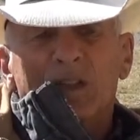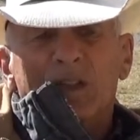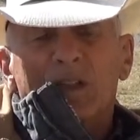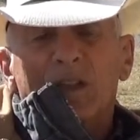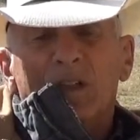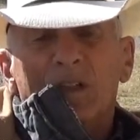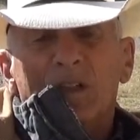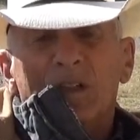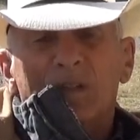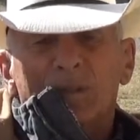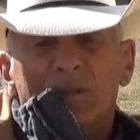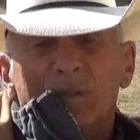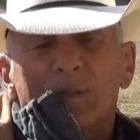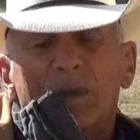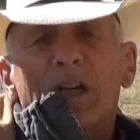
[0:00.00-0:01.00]

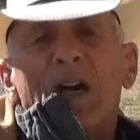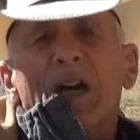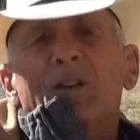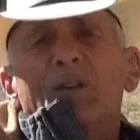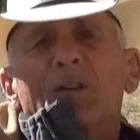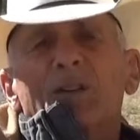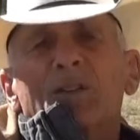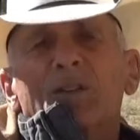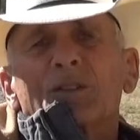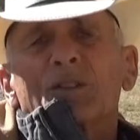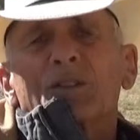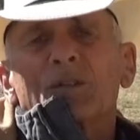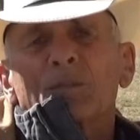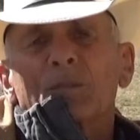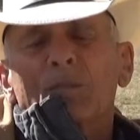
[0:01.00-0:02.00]
pecan
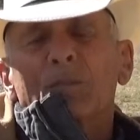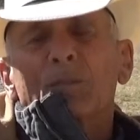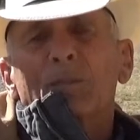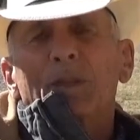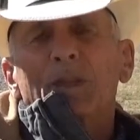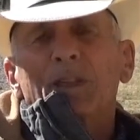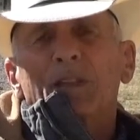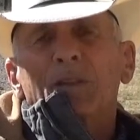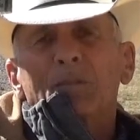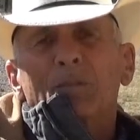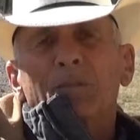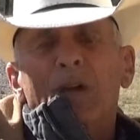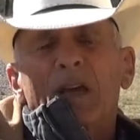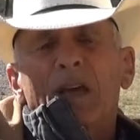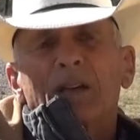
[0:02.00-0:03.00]
orchards being
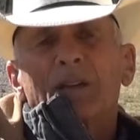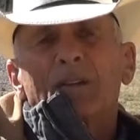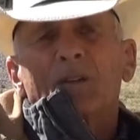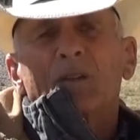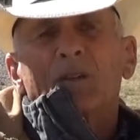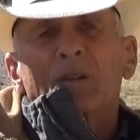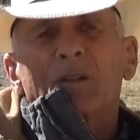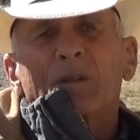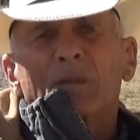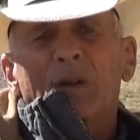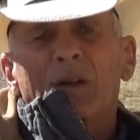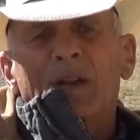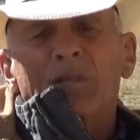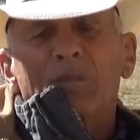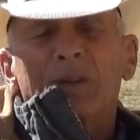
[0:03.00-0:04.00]
planted, or
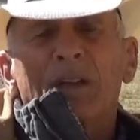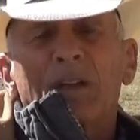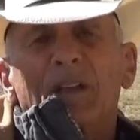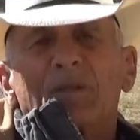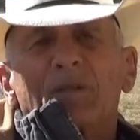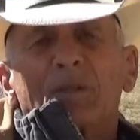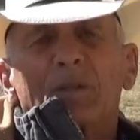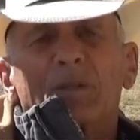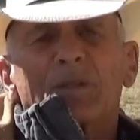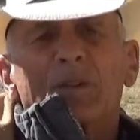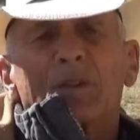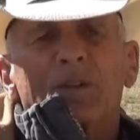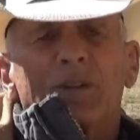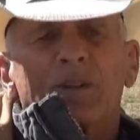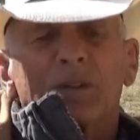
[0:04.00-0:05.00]
have been in for a
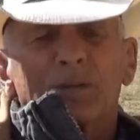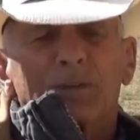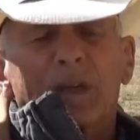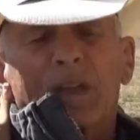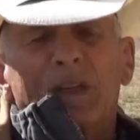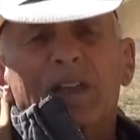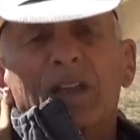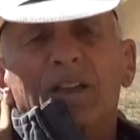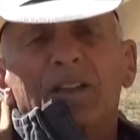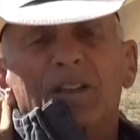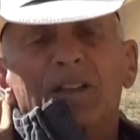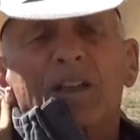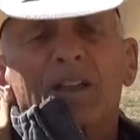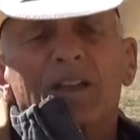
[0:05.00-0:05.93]
few years, probably 8 to 10